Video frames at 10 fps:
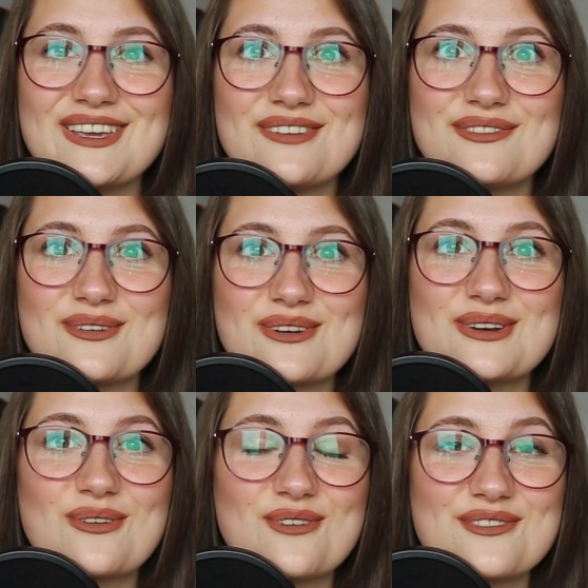If you're
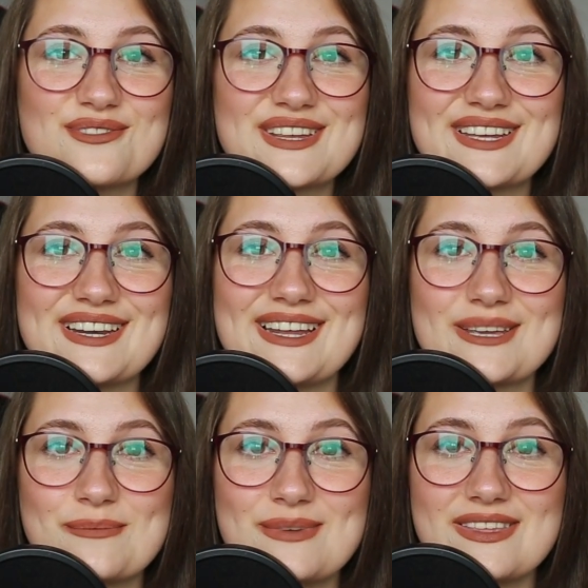an overthinker
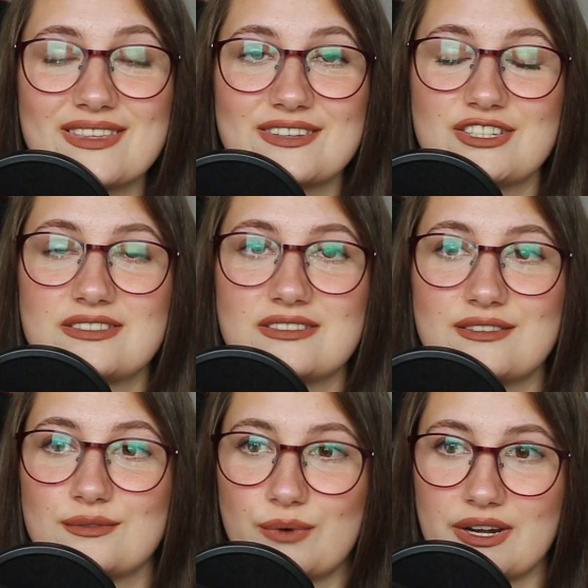like me, that just
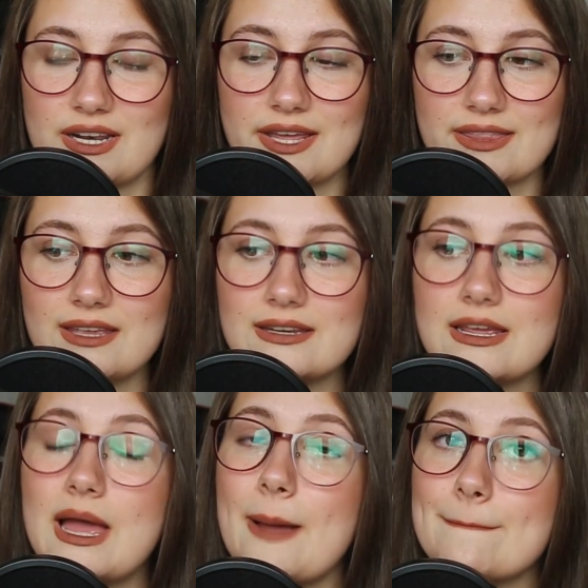doesn't work like that.
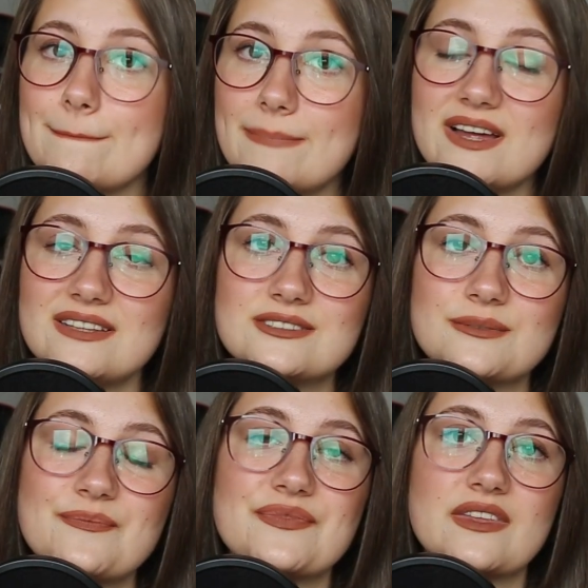
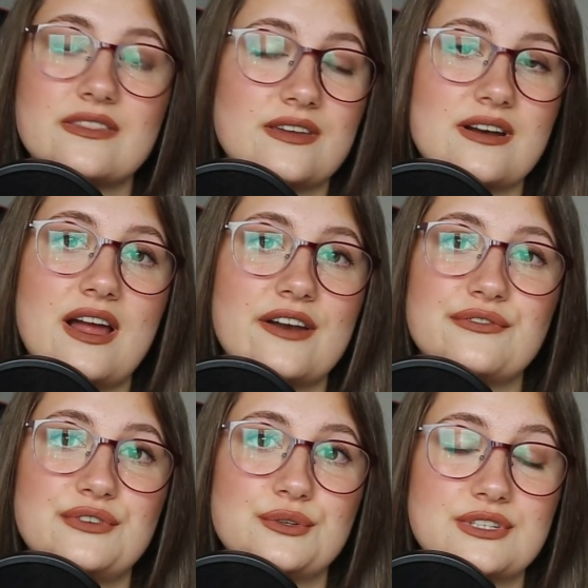But there are
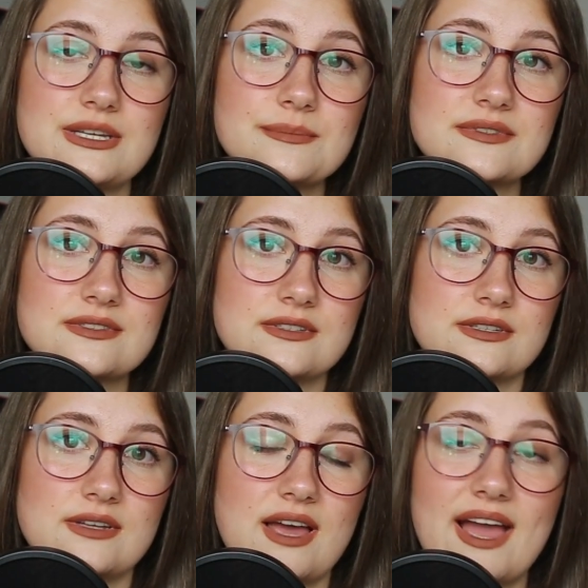a few tips
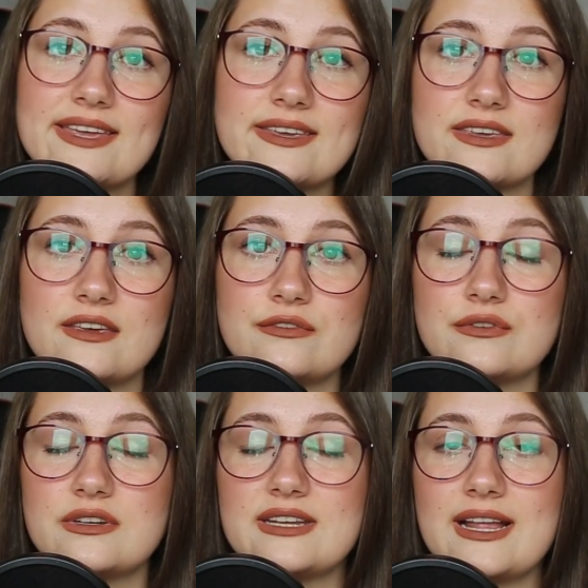that I can give
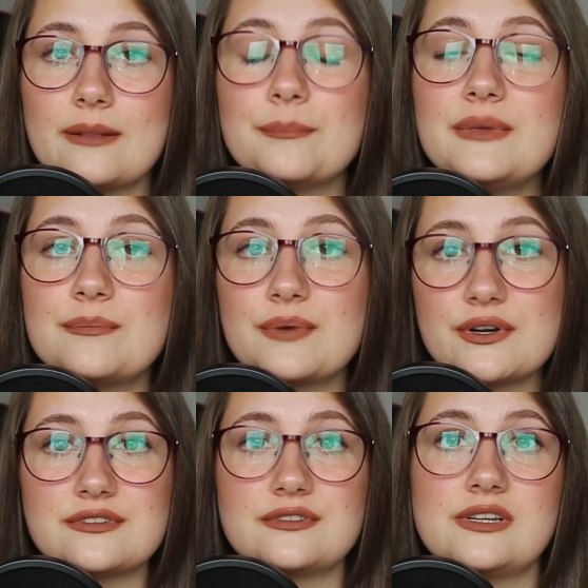you that help me
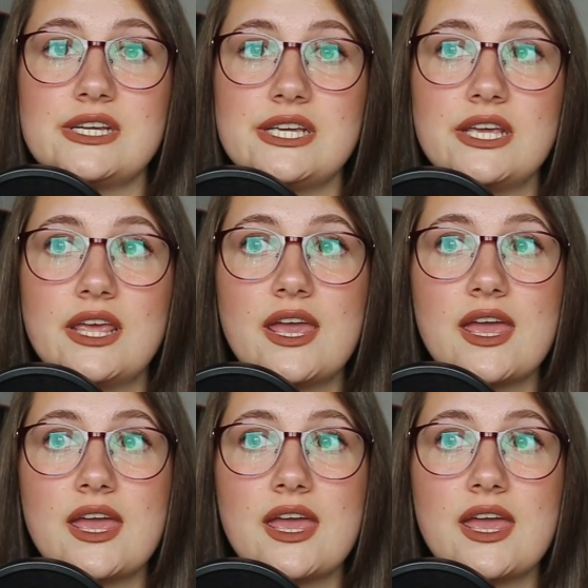personally,